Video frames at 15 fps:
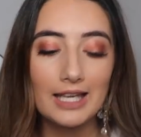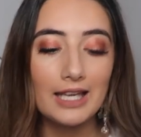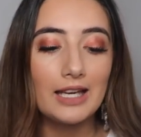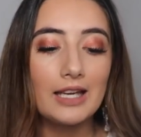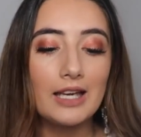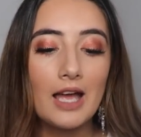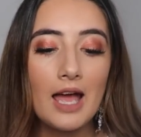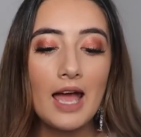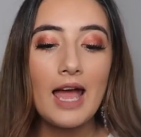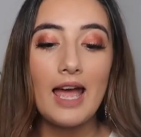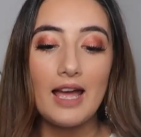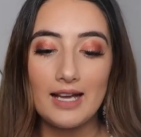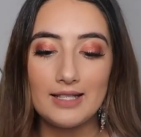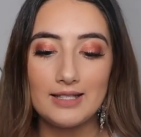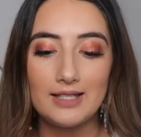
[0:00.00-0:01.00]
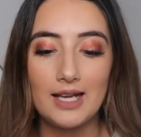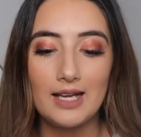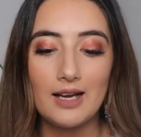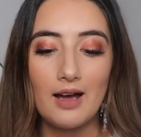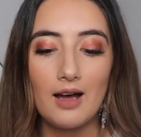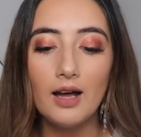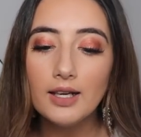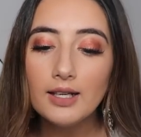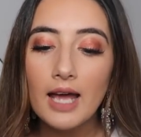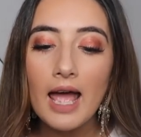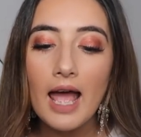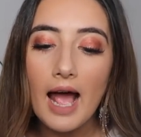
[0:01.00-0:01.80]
gig SD card,